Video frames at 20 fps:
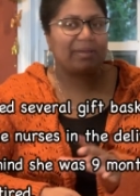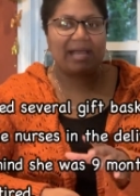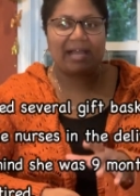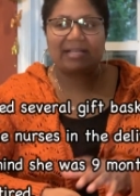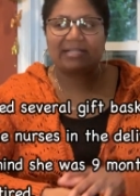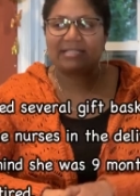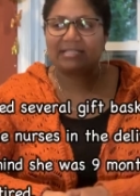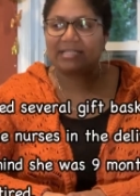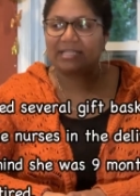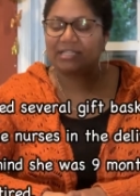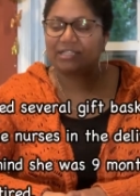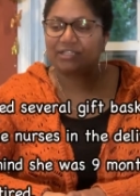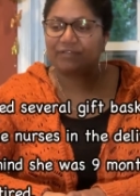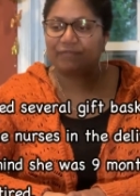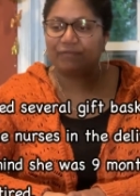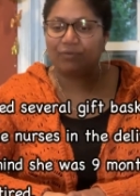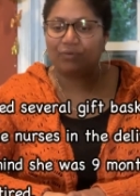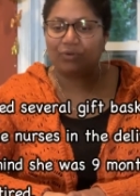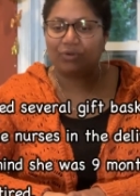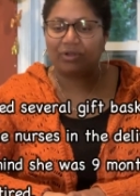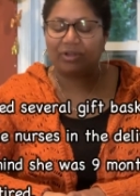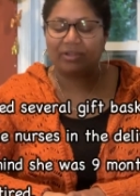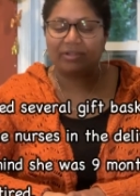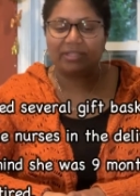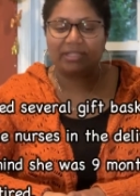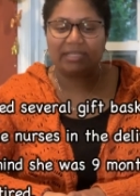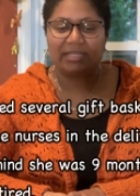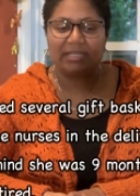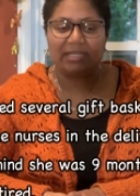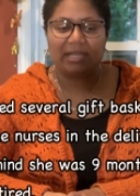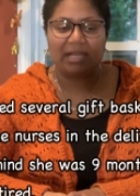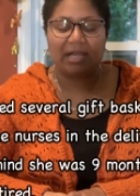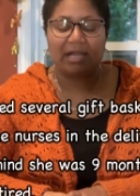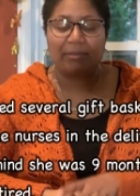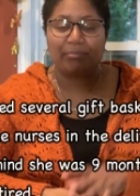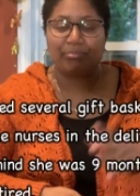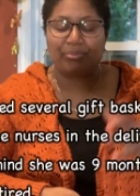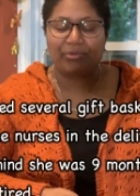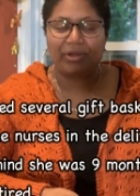baskets for the uh,